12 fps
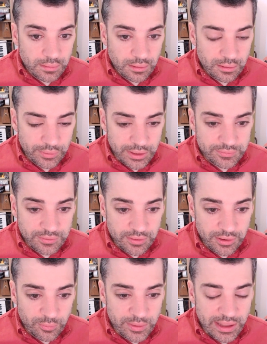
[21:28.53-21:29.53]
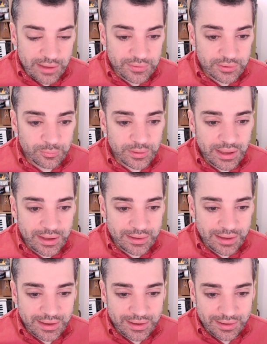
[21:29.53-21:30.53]
All right, there we have it. We
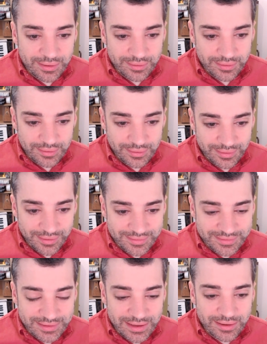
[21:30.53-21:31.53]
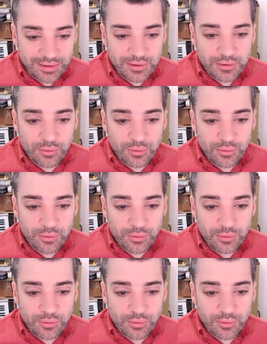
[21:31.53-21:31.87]
had a a snake